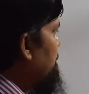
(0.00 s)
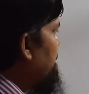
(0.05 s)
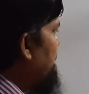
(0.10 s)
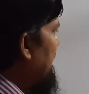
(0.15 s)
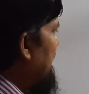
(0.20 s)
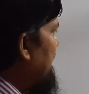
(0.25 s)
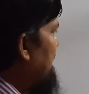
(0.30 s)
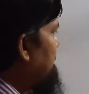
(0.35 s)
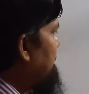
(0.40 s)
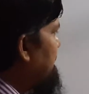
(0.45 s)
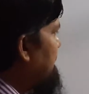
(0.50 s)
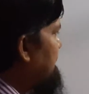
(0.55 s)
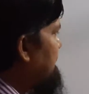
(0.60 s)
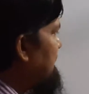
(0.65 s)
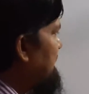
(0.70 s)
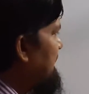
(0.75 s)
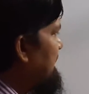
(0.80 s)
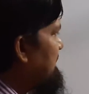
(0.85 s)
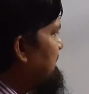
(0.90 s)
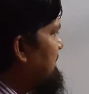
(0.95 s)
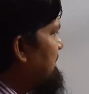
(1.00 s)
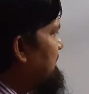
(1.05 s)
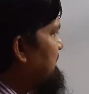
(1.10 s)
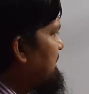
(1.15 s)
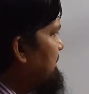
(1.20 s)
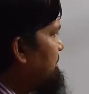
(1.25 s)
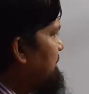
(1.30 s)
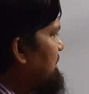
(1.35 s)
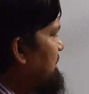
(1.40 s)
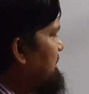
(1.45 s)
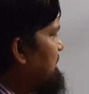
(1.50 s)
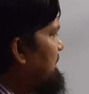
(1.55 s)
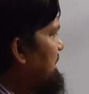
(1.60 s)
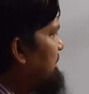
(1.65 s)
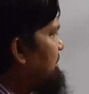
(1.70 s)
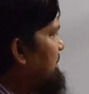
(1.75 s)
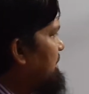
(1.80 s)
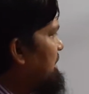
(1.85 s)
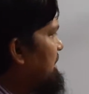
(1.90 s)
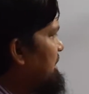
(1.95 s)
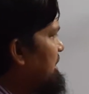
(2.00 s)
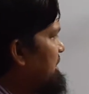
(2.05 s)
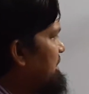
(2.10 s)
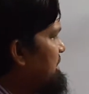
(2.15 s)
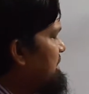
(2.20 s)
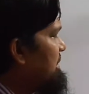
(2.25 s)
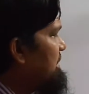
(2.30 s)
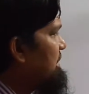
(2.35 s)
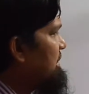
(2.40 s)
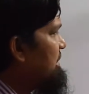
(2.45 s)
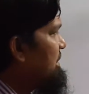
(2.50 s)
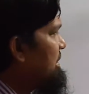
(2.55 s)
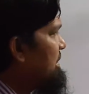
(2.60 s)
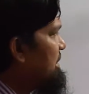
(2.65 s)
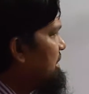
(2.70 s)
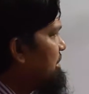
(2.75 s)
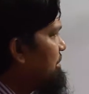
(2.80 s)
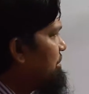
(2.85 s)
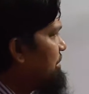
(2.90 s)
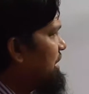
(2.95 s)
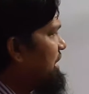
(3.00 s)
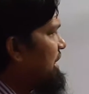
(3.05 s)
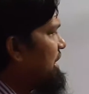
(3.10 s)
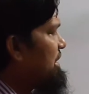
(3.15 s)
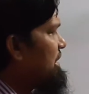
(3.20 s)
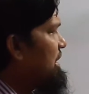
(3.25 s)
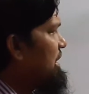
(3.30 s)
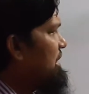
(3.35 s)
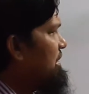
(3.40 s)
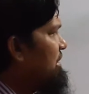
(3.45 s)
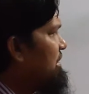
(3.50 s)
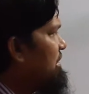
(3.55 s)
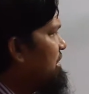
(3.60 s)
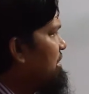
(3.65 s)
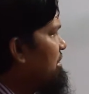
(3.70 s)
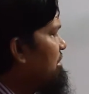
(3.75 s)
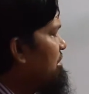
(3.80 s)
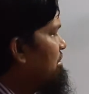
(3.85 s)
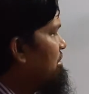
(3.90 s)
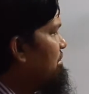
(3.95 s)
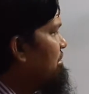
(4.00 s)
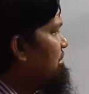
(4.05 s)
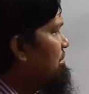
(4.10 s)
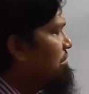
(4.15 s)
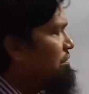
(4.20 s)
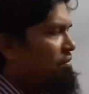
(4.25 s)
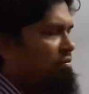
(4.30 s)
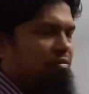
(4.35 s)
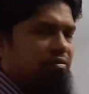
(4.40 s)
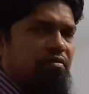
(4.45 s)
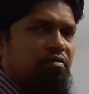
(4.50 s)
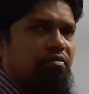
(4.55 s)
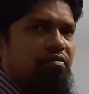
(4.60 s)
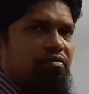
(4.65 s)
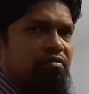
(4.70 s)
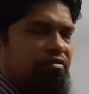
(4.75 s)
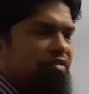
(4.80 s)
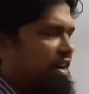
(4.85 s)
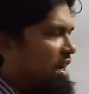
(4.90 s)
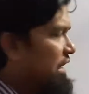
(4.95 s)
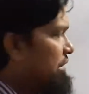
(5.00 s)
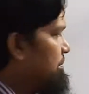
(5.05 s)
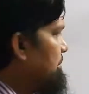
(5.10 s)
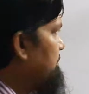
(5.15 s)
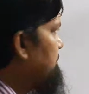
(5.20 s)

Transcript: 5 is less than 7, 7 is greater than 5.